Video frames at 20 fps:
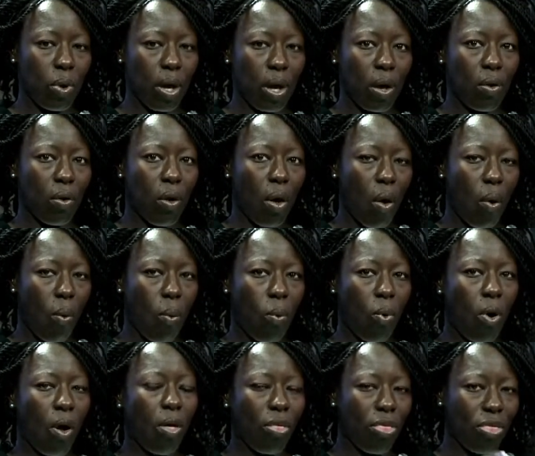a will,
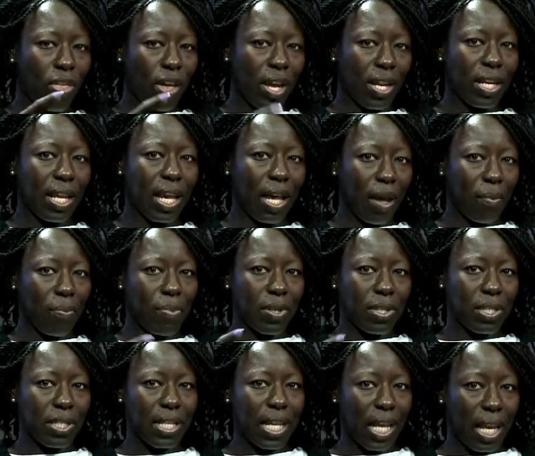what then
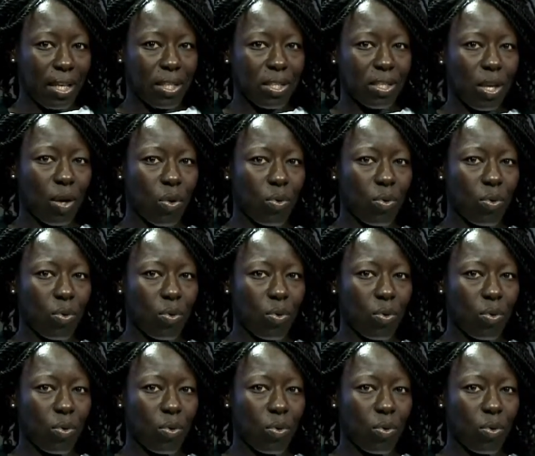happens next?